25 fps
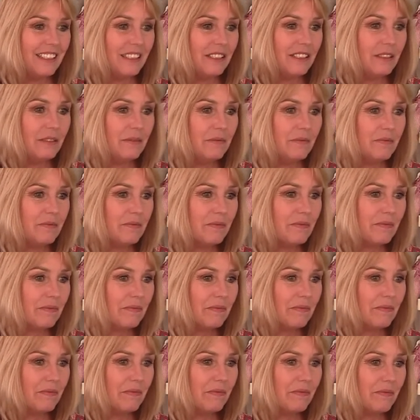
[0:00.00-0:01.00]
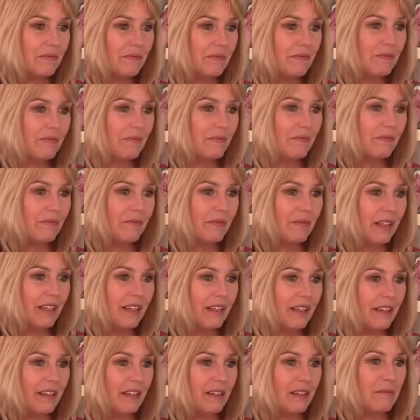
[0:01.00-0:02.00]
Um,
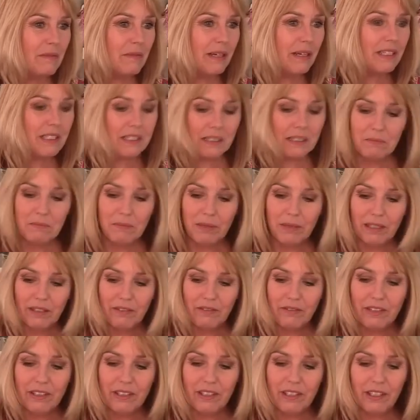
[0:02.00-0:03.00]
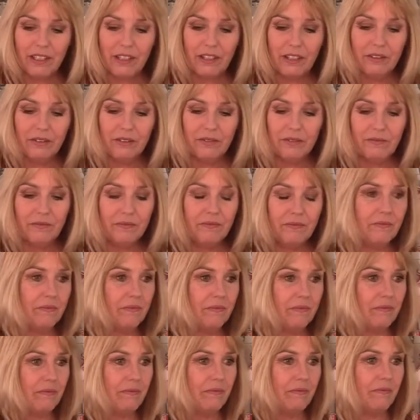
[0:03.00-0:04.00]
the Madison Bag video.
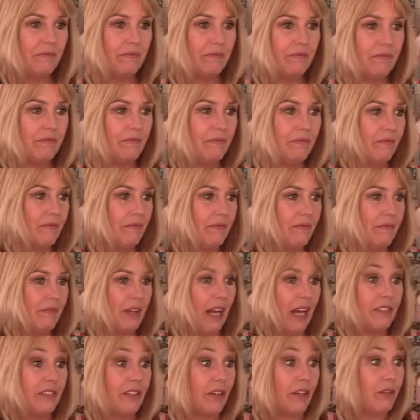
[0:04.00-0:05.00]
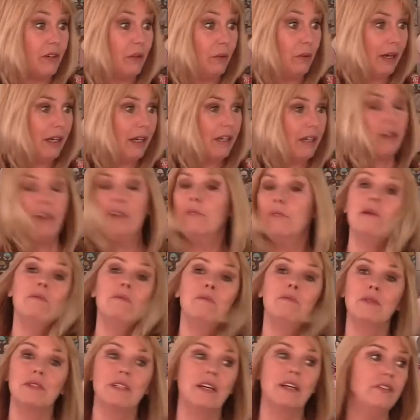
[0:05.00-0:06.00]
I don't know where, I can't
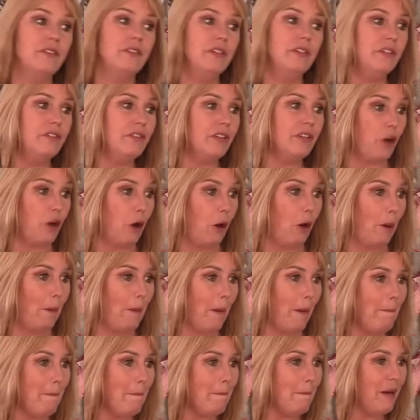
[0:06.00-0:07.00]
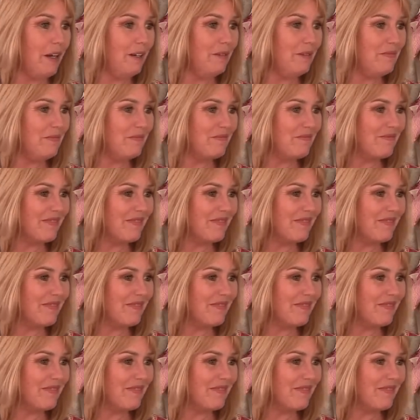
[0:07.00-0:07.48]
remember. Was that on YouTube? I can't remember.